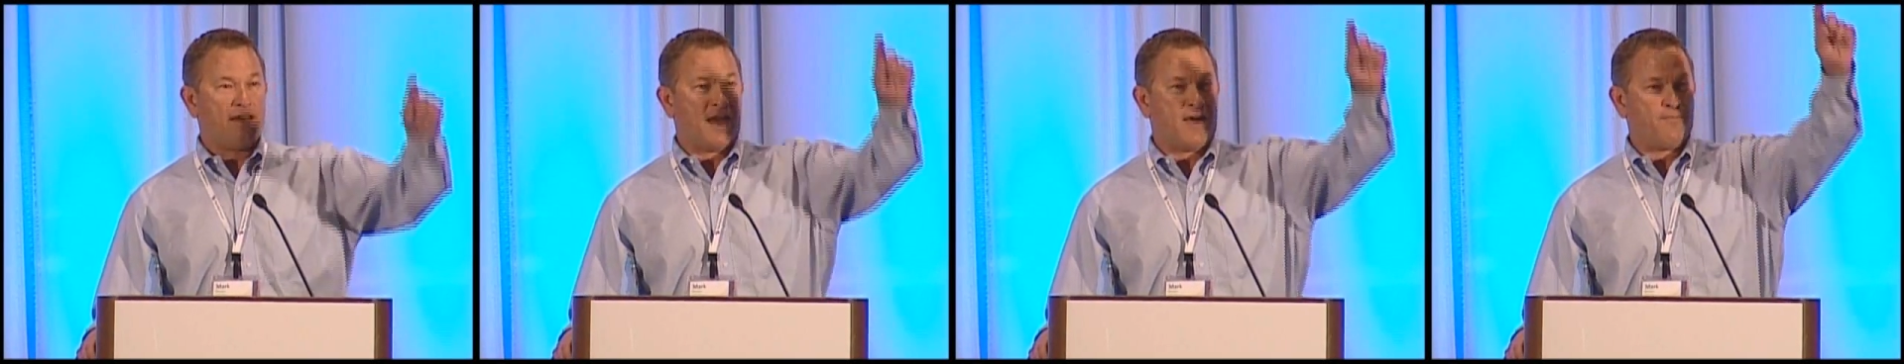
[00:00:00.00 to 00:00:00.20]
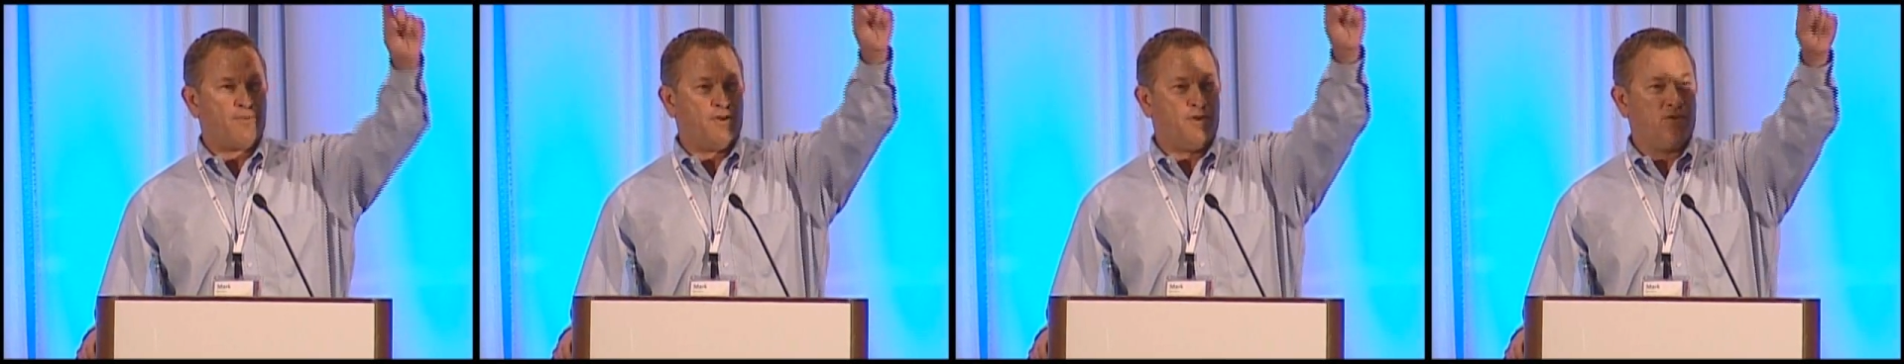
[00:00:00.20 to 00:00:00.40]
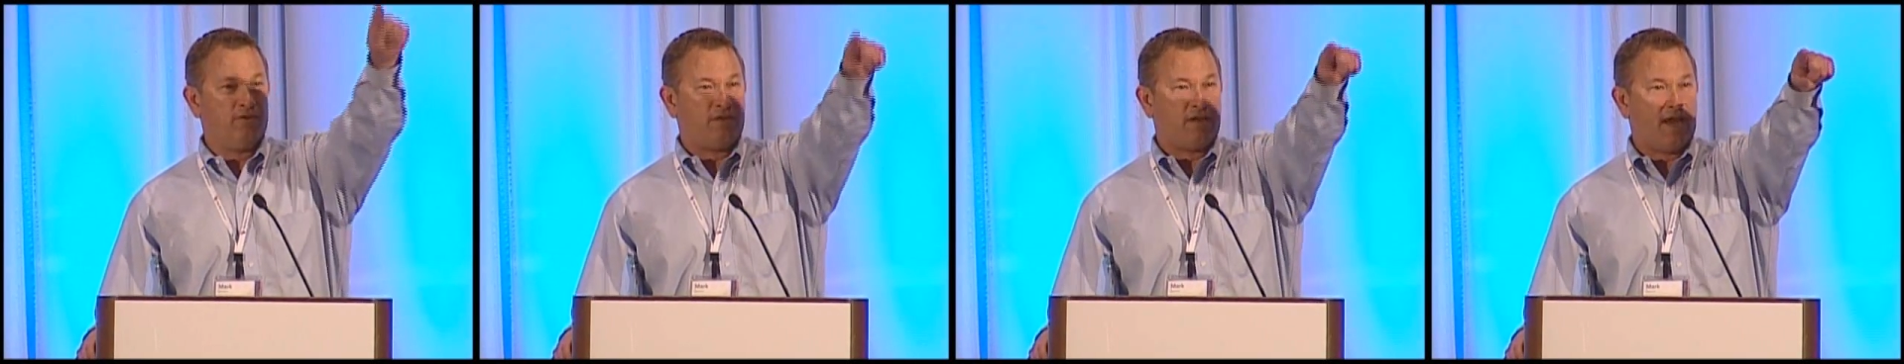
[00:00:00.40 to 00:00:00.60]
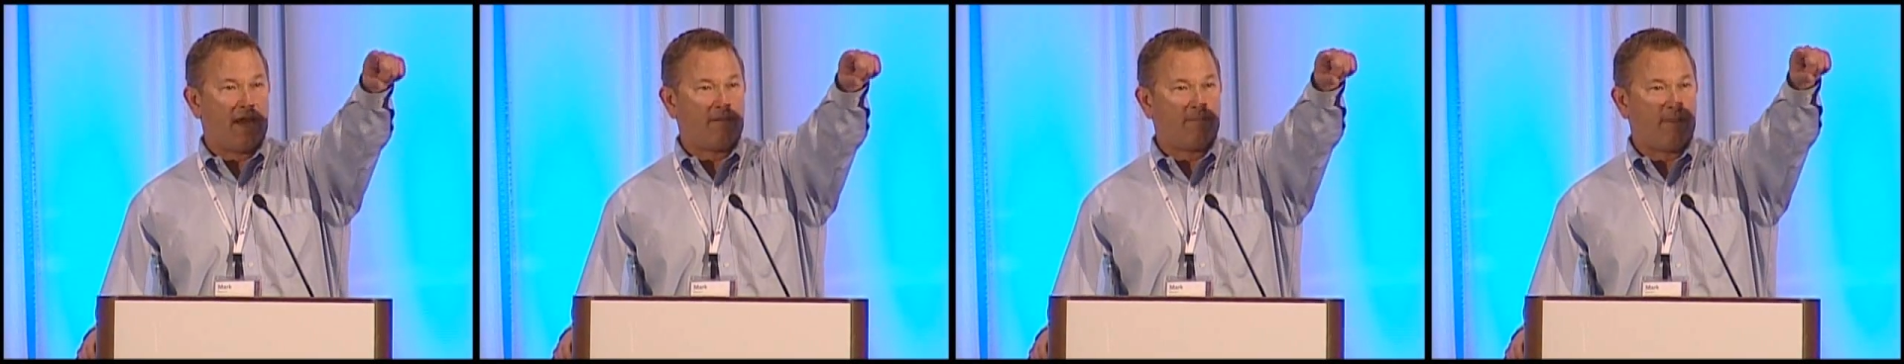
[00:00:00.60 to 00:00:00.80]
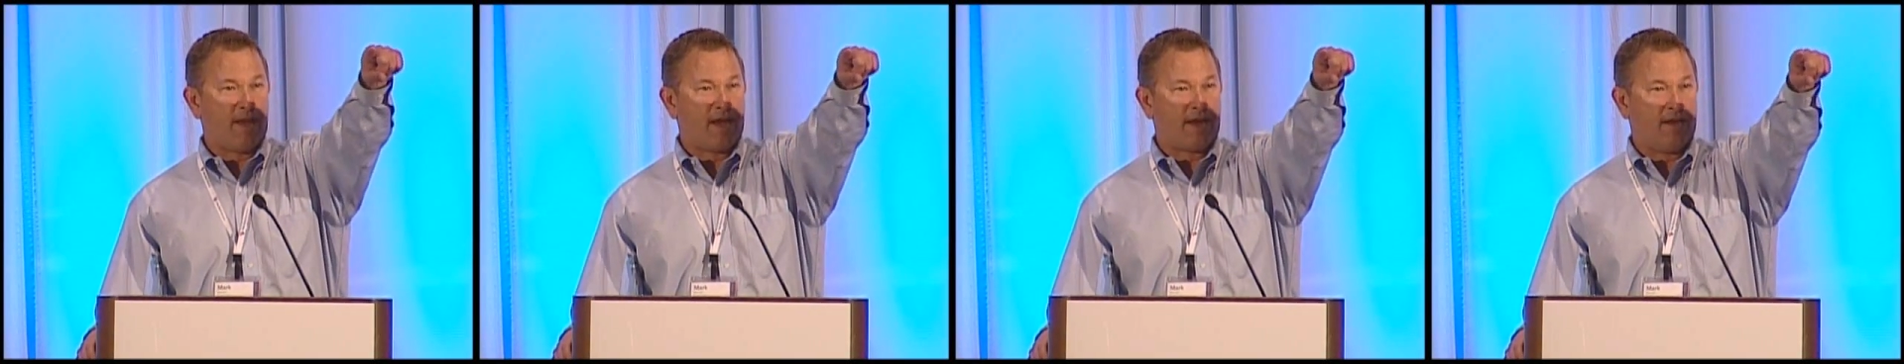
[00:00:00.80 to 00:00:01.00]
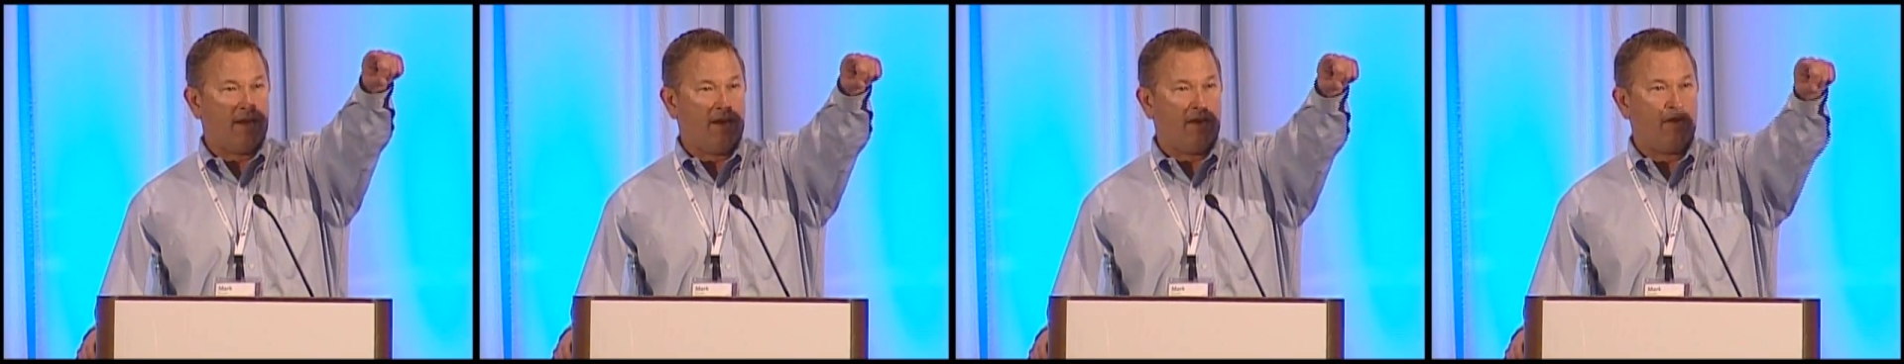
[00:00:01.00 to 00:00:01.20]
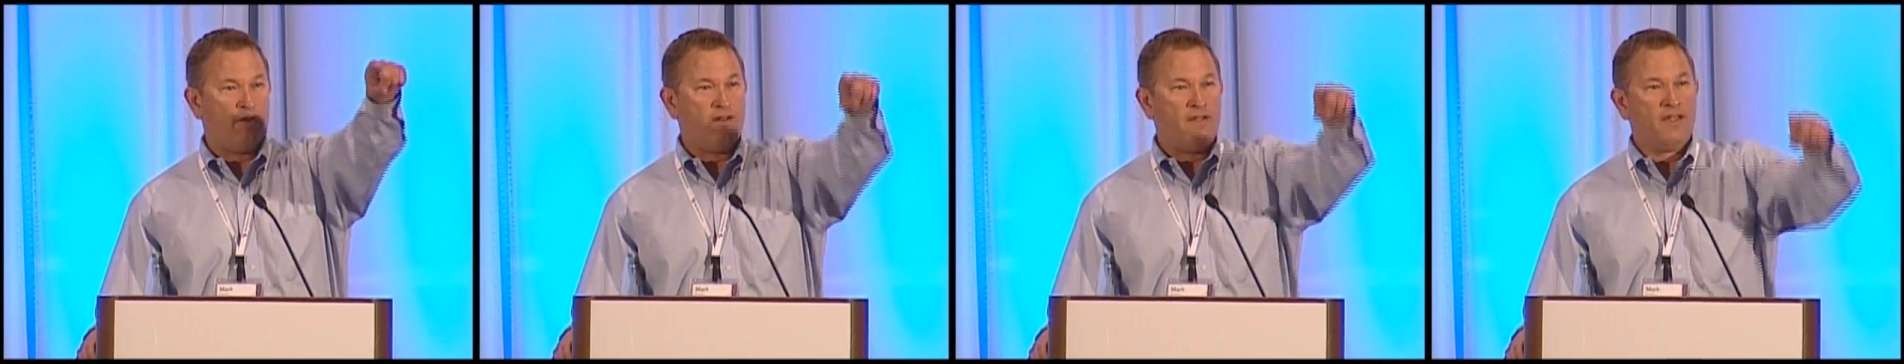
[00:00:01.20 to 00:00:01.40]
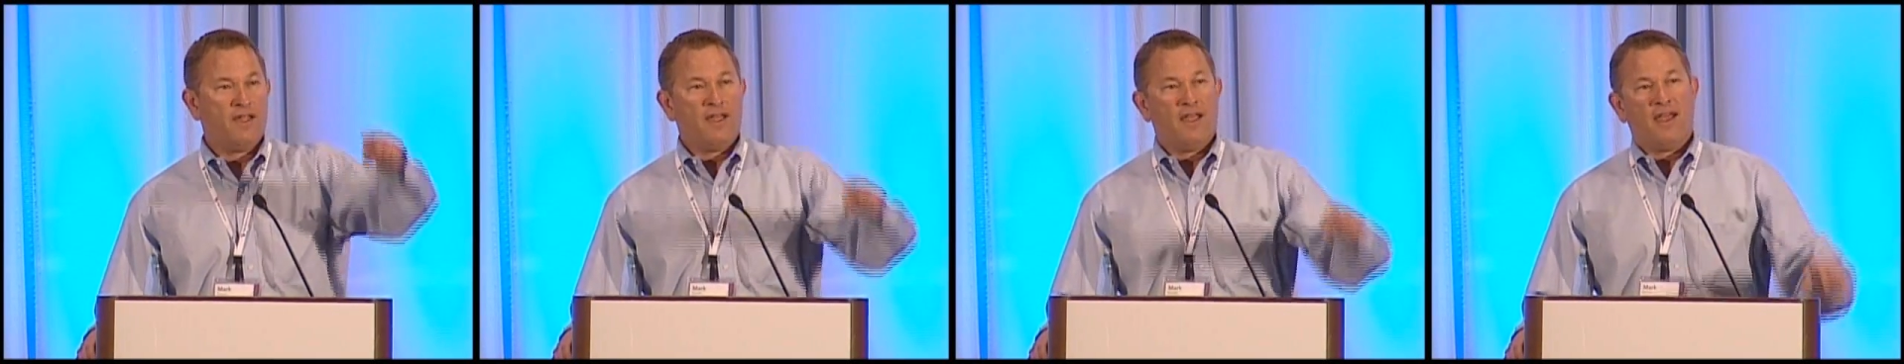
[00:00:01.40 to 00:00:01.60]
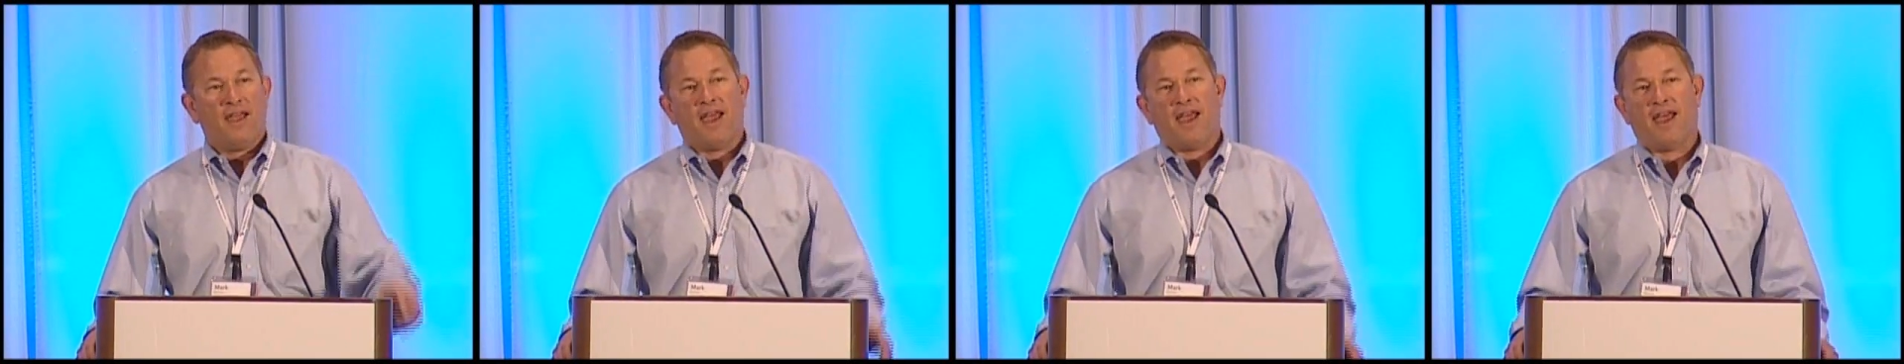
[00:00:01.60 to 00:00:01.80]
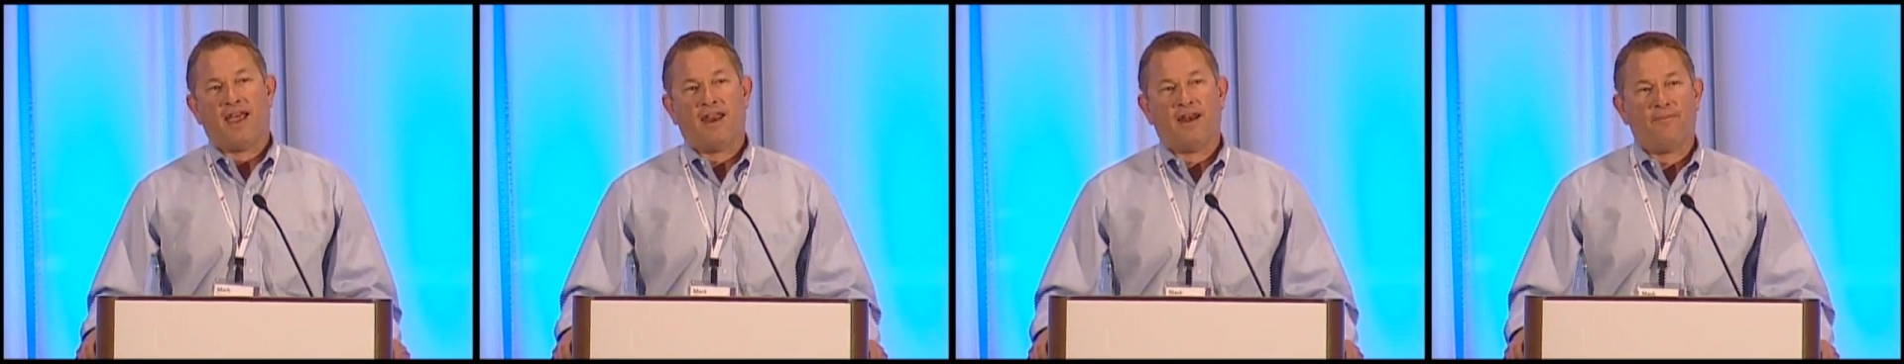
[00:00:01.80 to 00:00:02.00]
Napa New Tech back here.
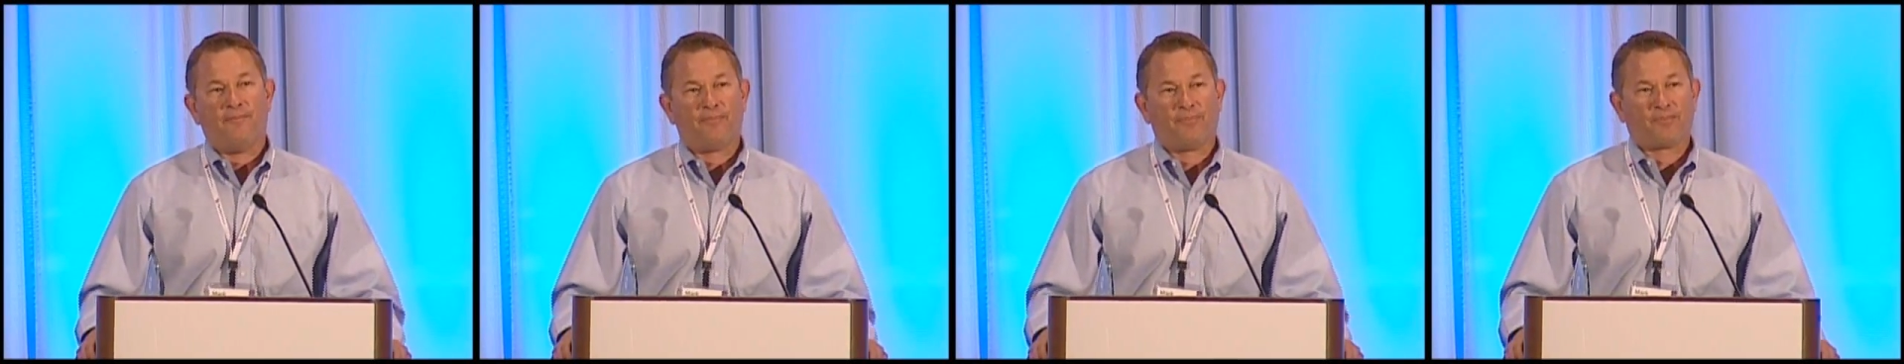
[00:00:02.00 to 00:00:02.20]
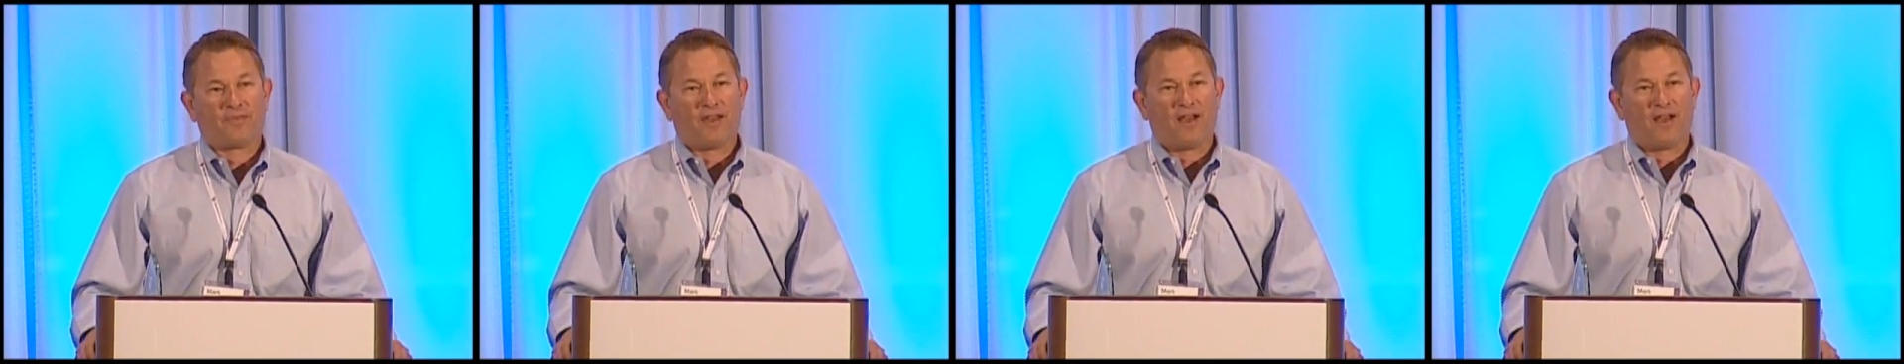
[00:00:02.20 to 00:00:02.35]
And